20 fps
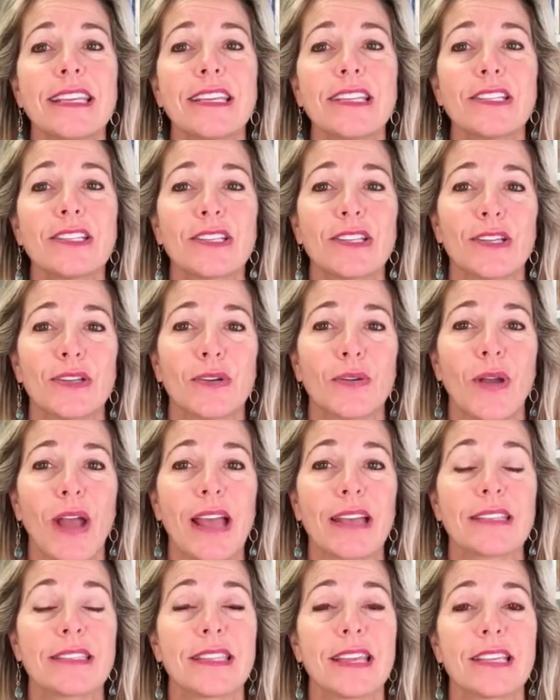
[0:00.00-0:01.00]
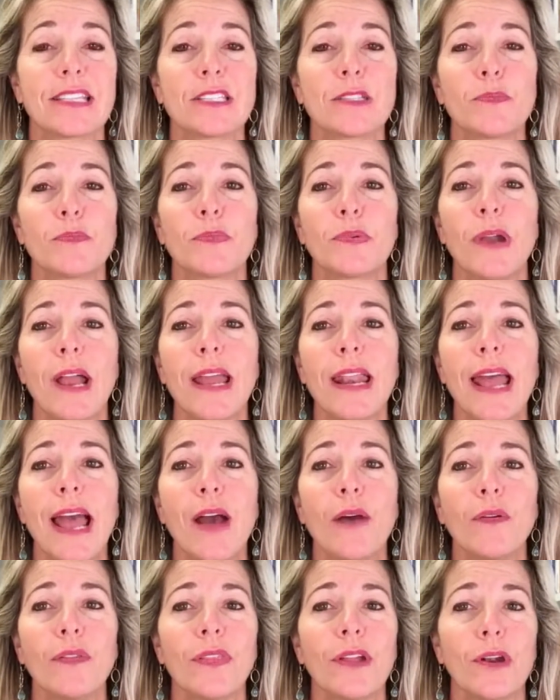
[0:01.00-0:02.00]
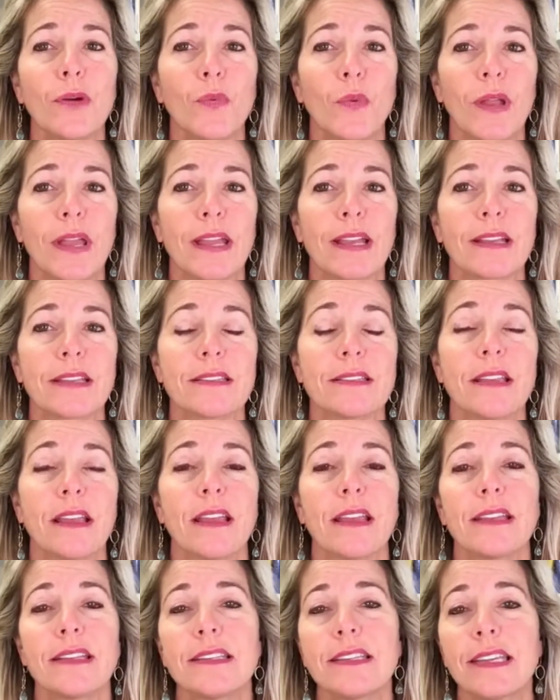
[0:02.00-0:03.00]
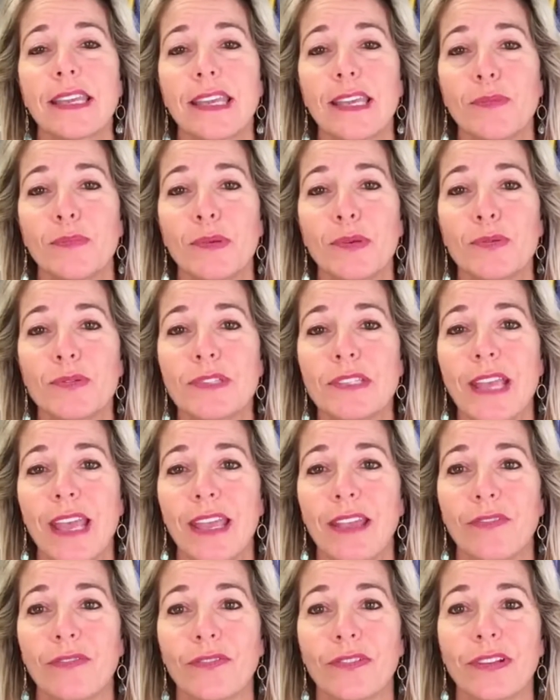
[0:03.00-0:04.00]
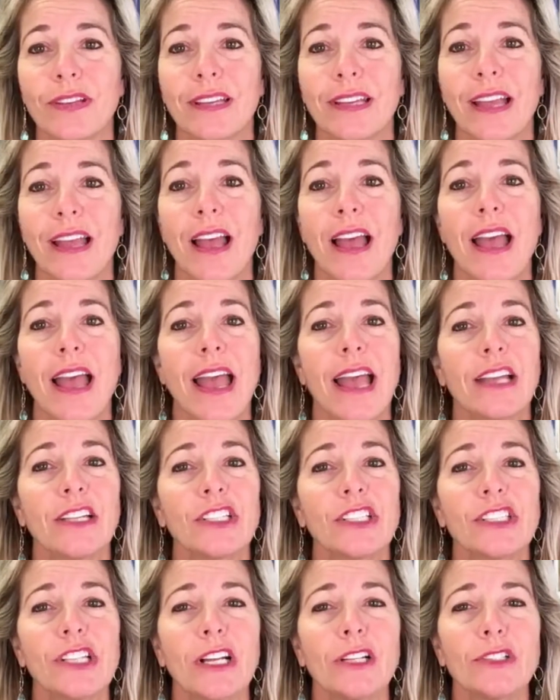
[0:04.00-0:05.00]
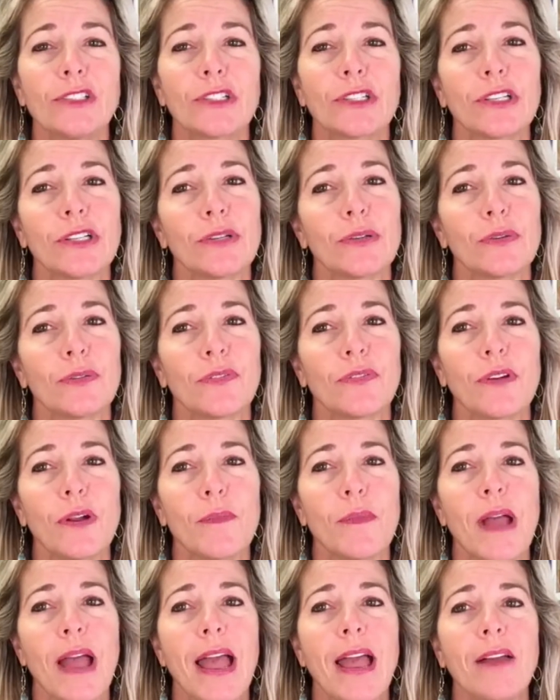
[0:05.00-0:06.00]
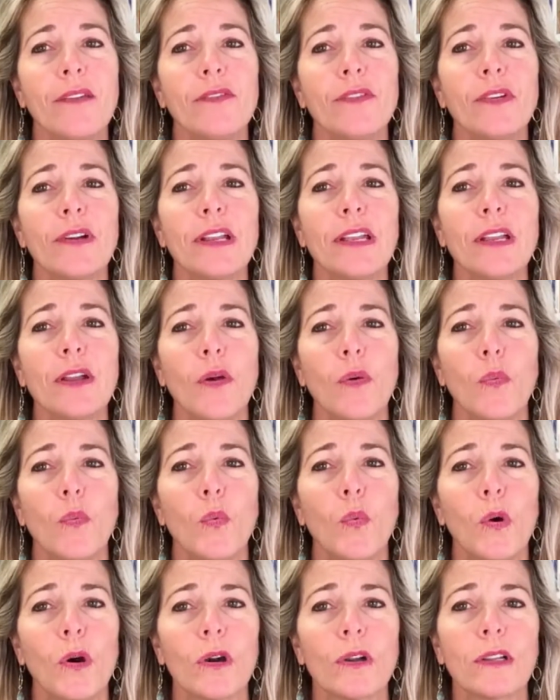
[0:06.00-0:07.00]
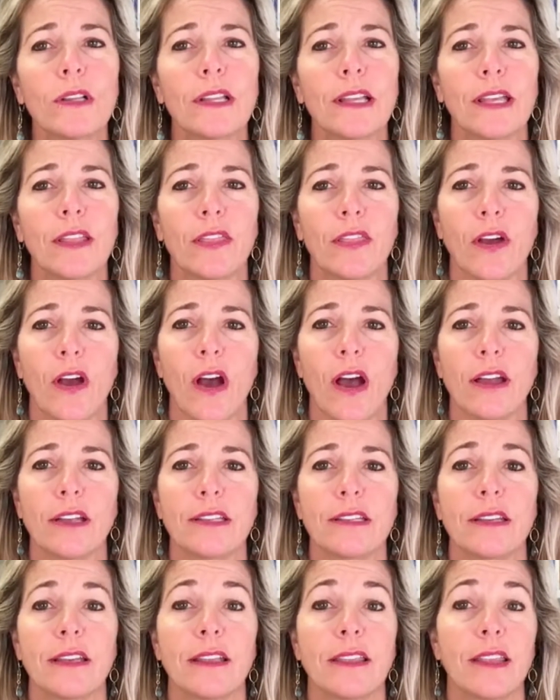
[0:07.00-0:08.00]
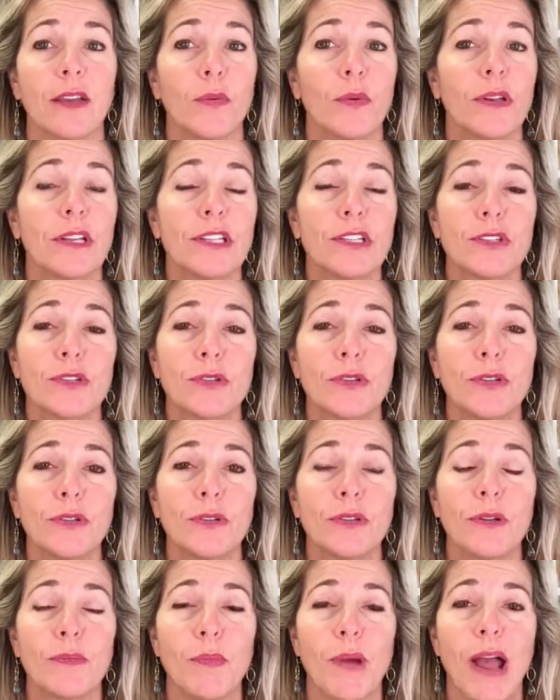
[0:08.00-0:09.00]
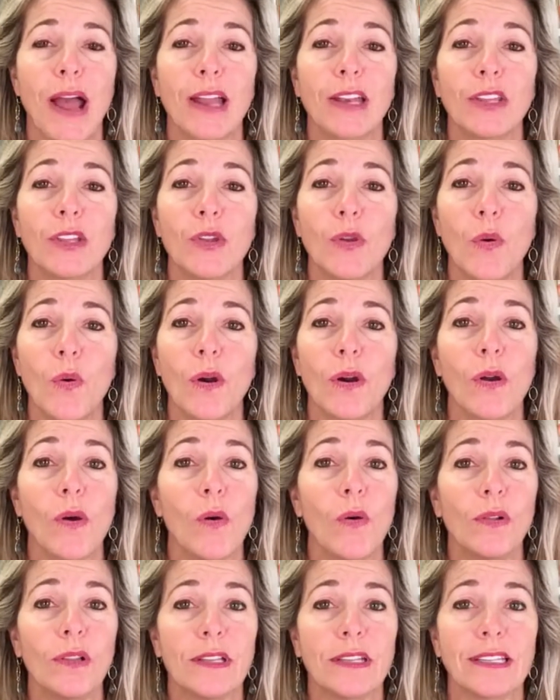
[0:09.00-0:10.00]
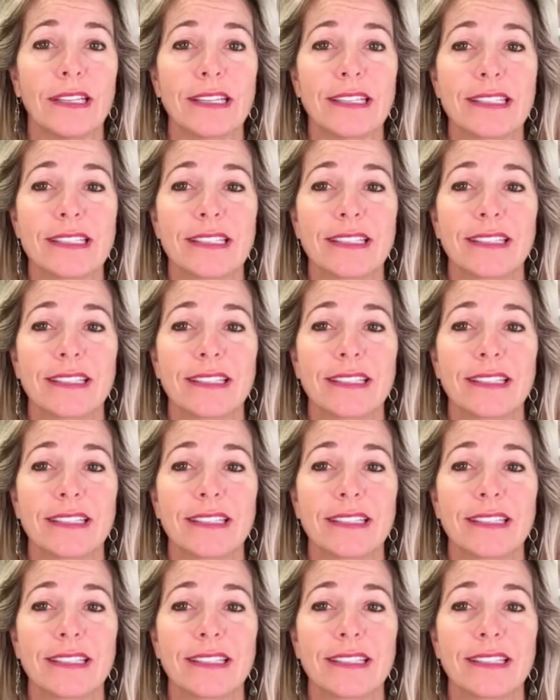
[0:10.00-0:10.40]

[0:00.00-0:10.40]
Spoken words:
to you as they spread out their wings to keep you safe, and shelter you from every worldly thought that would intrude upon your holiness.